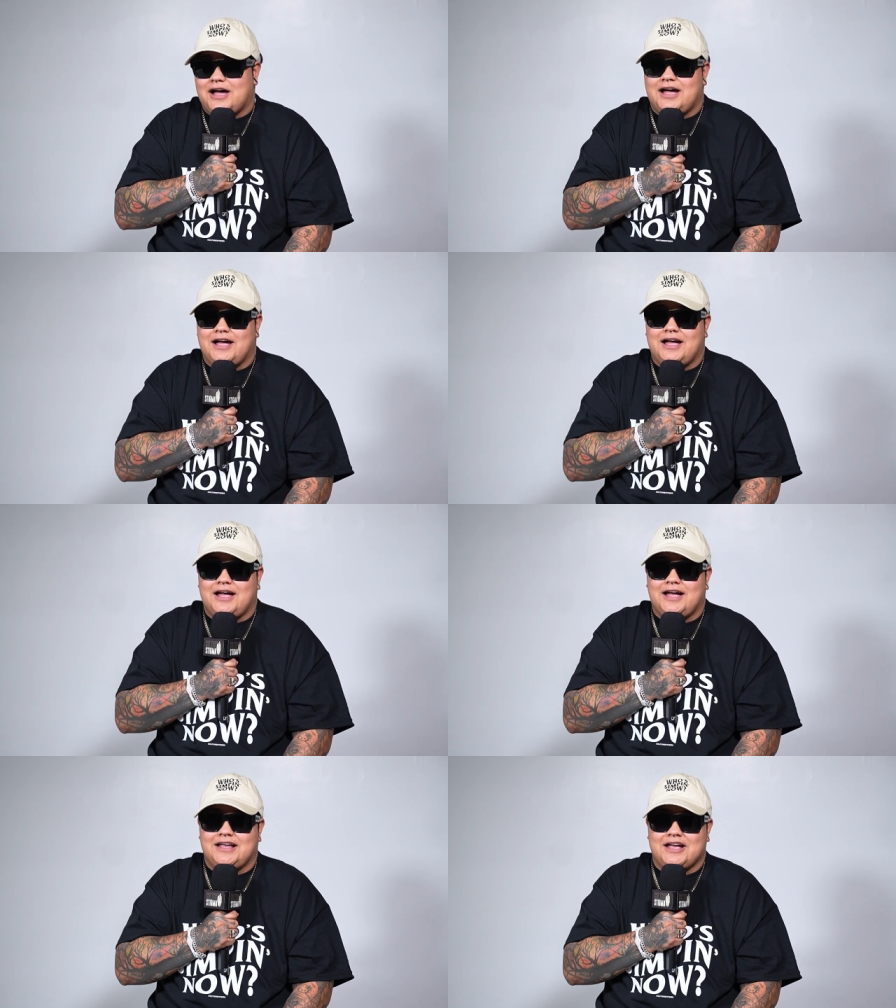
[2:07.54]

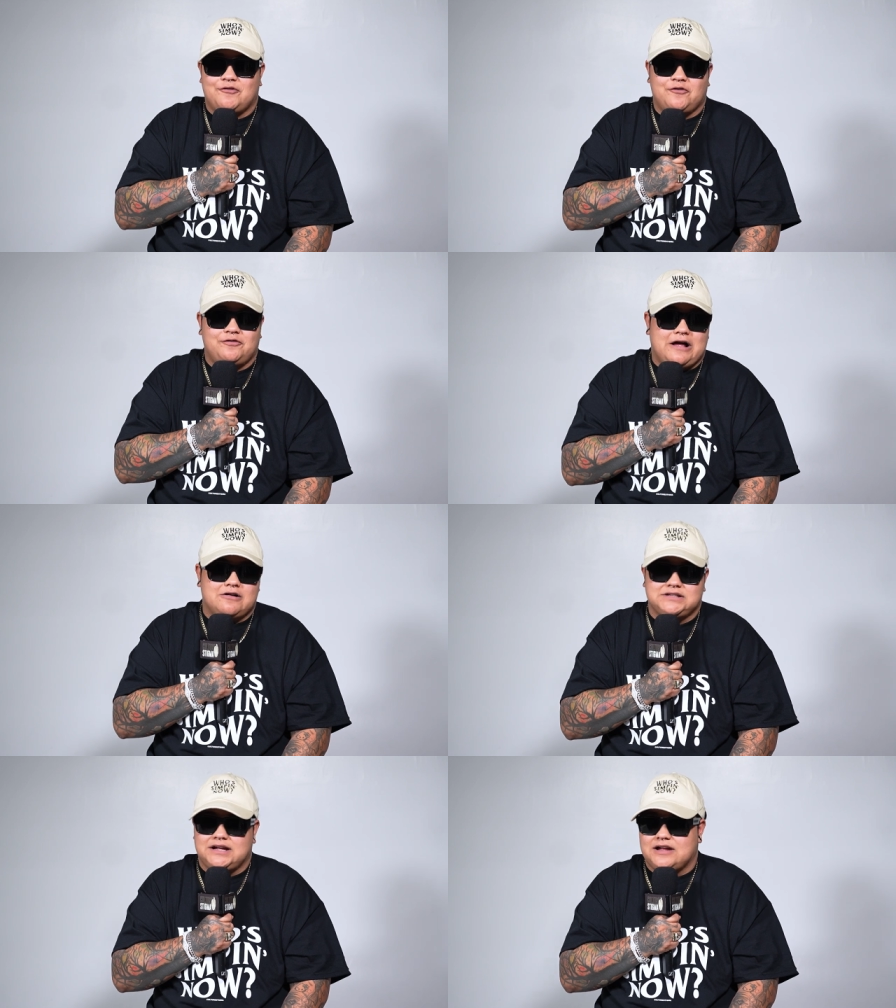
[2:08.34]
I gave her
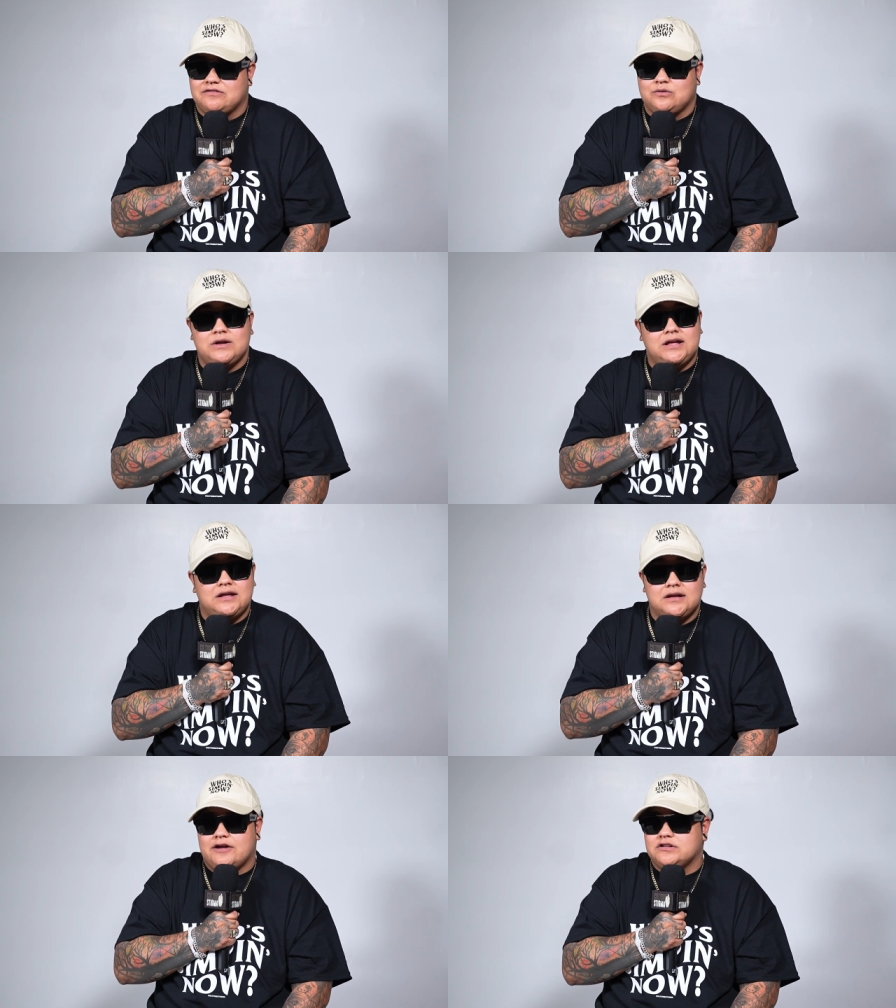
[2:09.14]
flowers, like, every
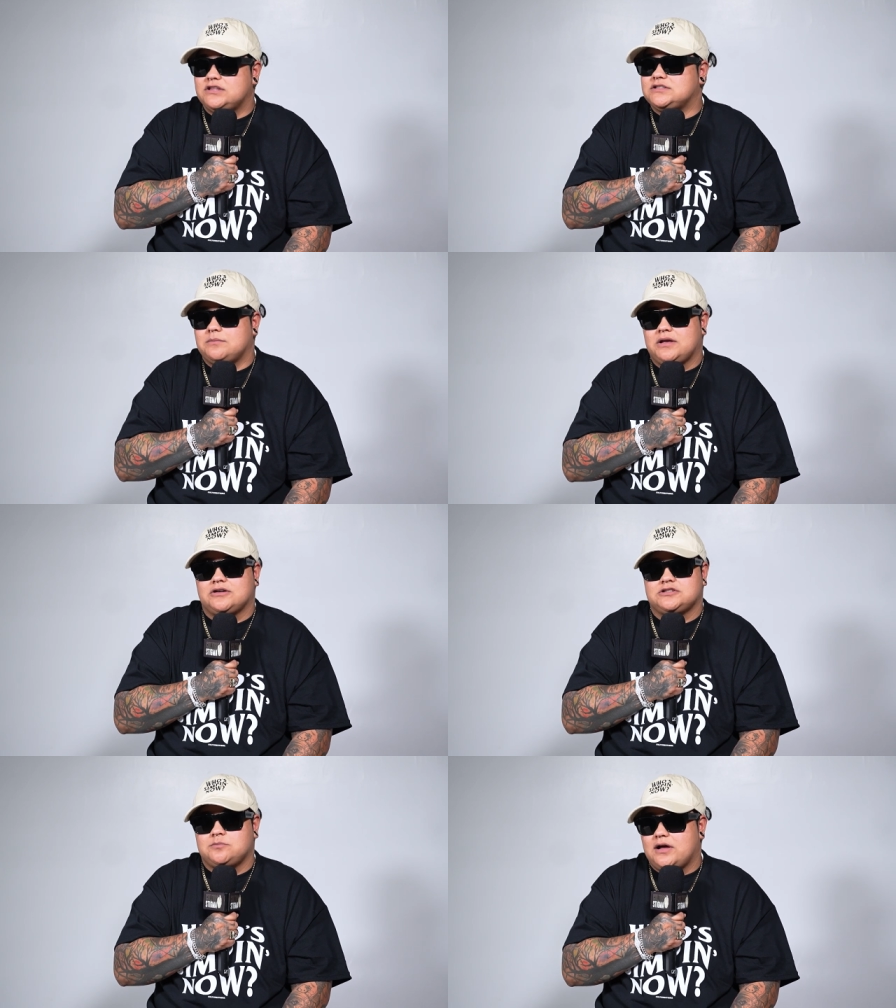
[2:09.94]
week, everything to make
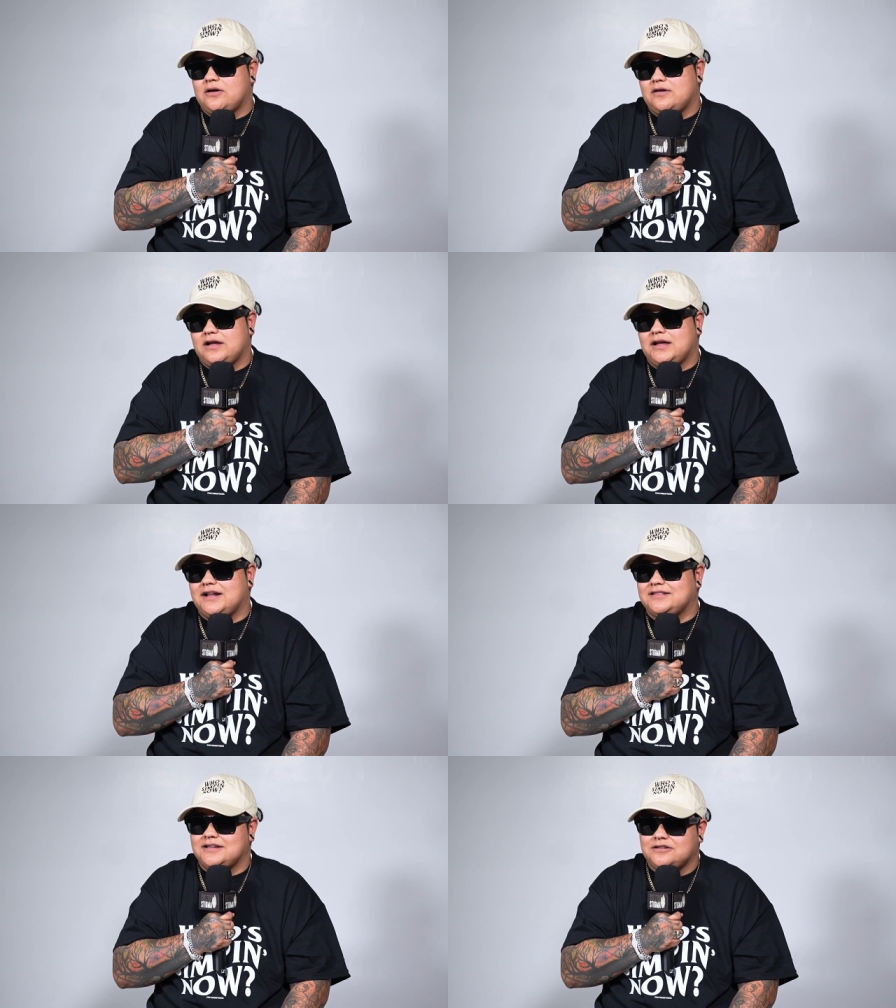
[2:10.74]
her smile, and
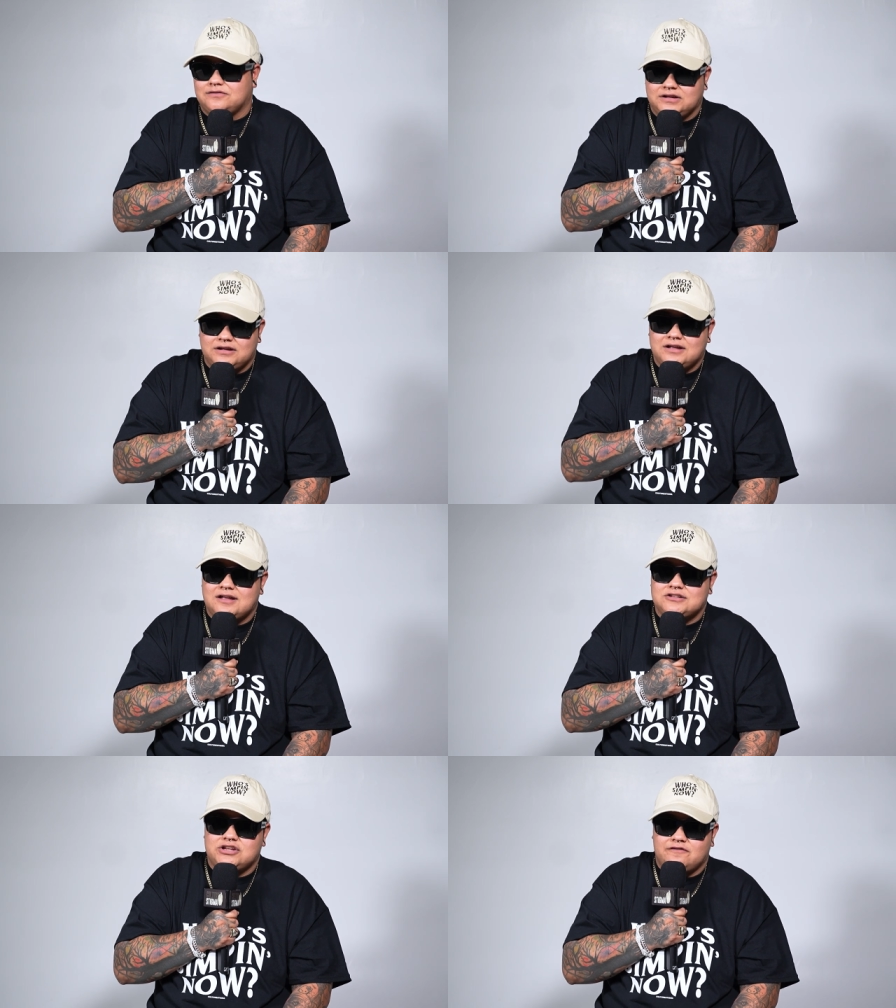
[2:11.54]
at the end of it,
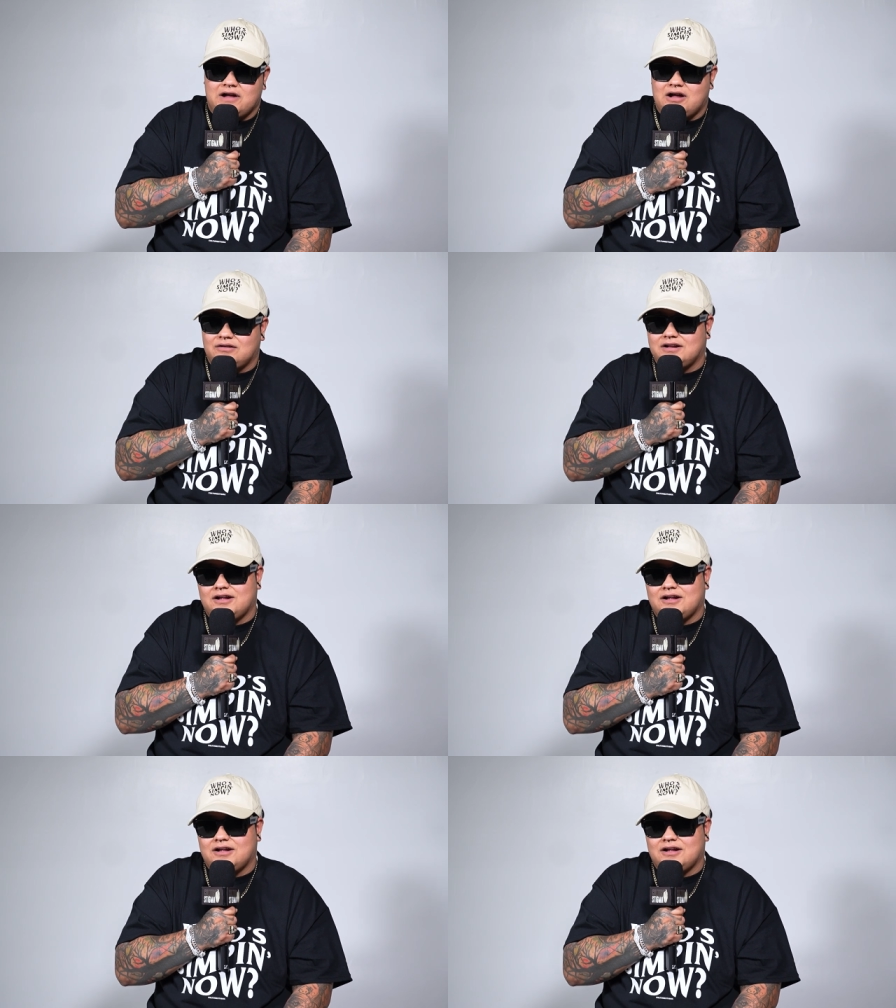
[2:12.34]
she found